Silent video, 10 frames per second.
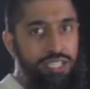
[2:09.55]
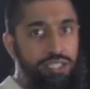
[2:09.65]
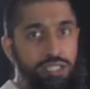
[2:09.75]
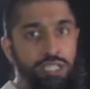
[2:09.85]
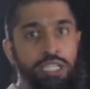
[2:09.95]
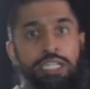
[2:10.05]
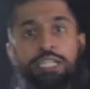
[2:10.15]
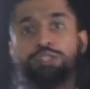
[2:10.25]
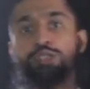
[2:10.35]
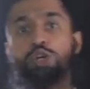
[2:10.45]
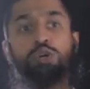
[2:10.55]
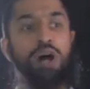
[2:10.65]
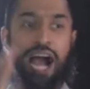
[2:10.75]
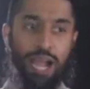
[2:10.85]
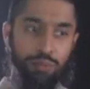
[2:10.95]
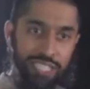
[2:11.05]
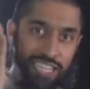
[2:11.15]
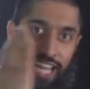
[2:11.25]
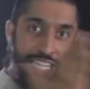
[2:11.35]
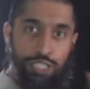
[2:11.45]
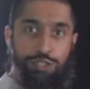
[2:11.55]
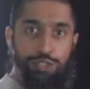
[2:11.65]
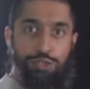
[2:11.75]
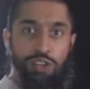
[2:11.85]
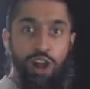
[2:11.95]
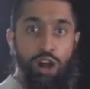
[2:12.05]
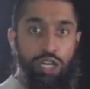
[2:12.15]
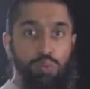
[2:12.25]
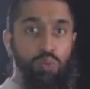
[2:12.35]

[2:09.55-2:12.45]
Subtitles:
here. So I would like you to do the hard